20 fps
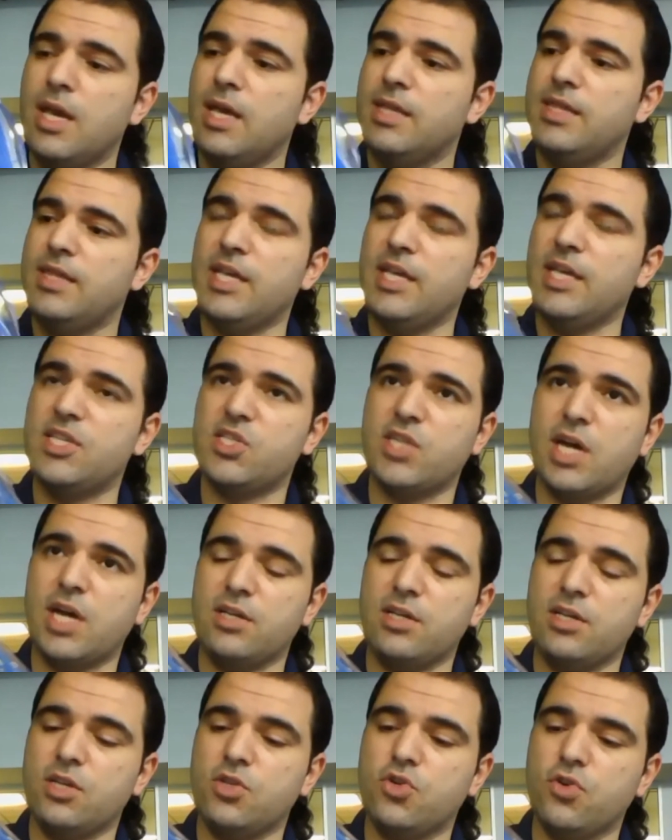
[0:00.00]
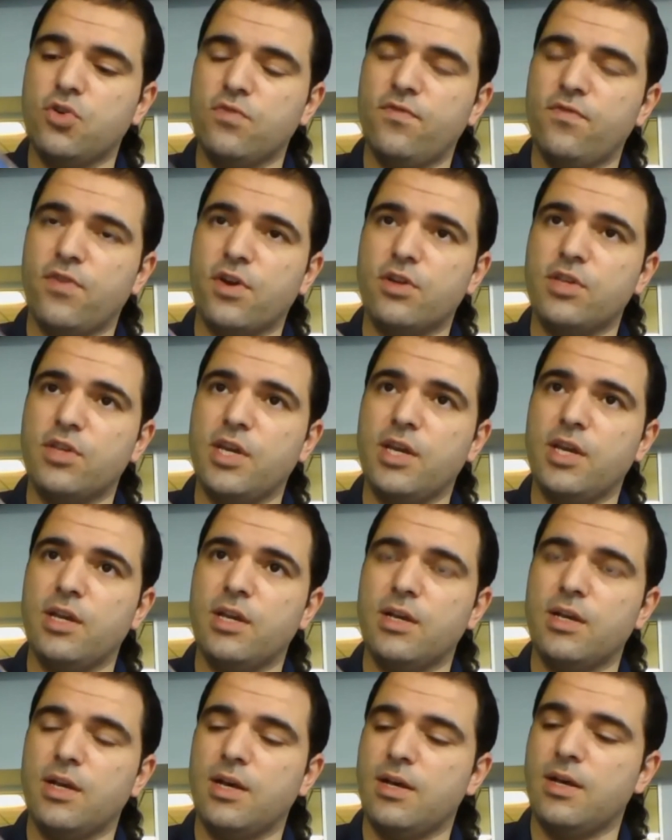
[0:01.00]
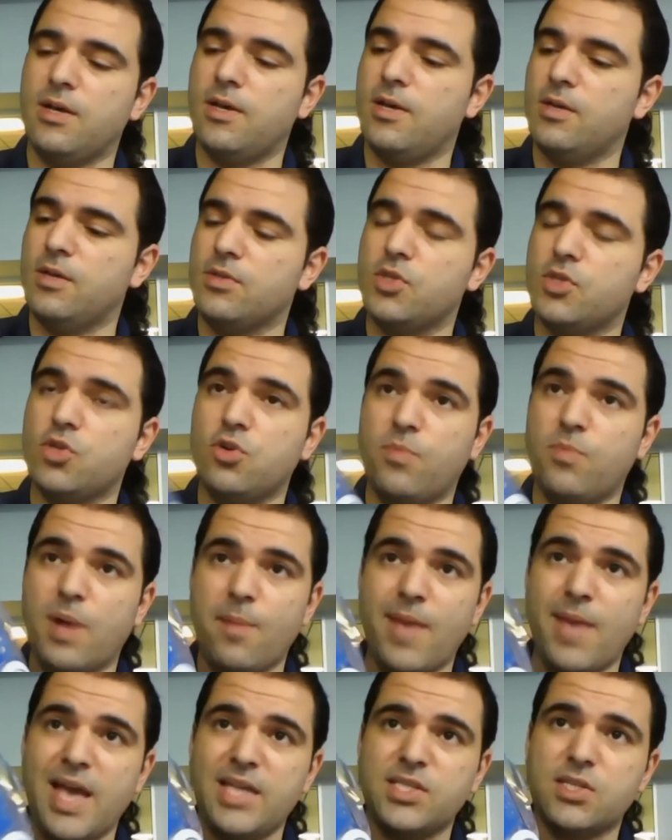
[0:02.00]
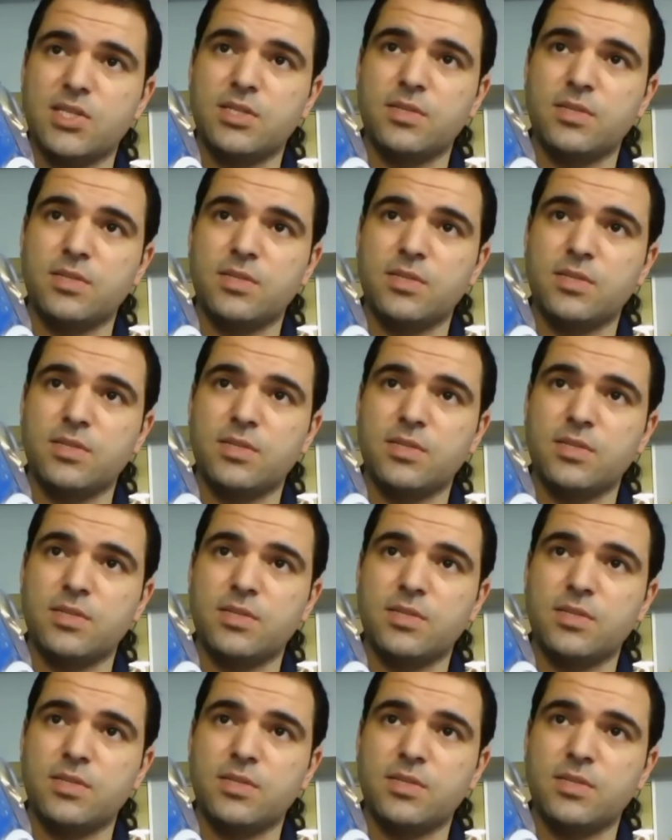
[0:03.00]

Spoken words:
they started converting scuba masks.